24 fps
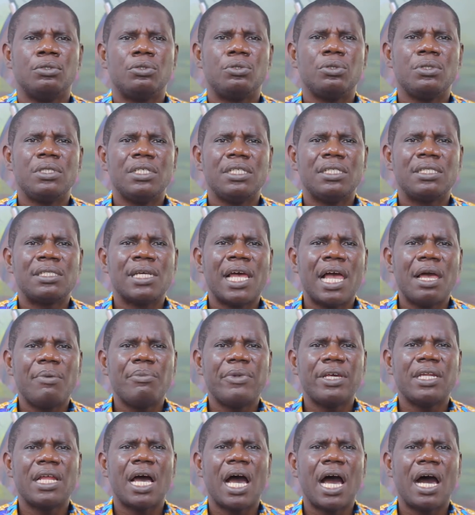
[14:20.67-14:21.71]
to
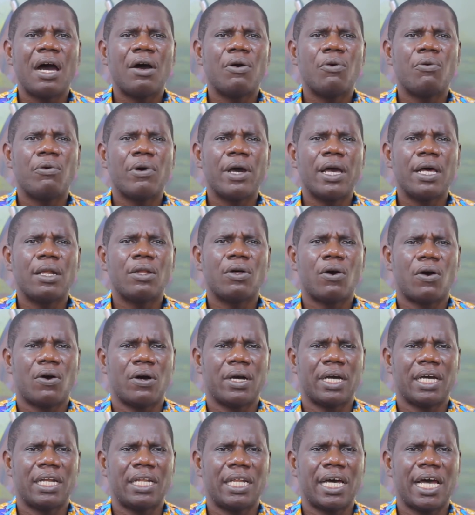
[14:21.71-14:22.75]
determine how well
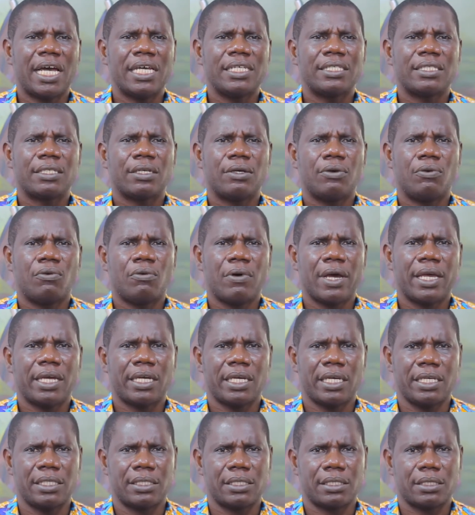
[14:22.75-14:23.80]
organized
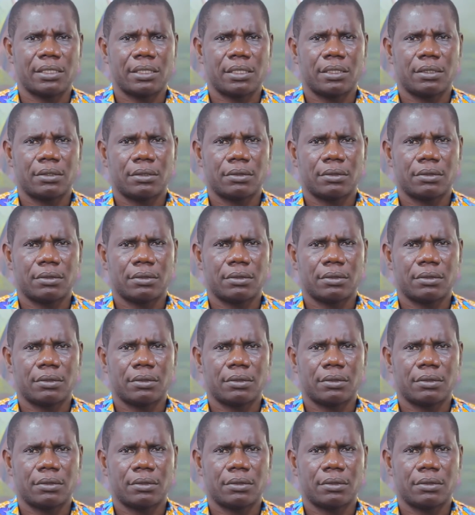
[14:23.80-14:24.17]
work is.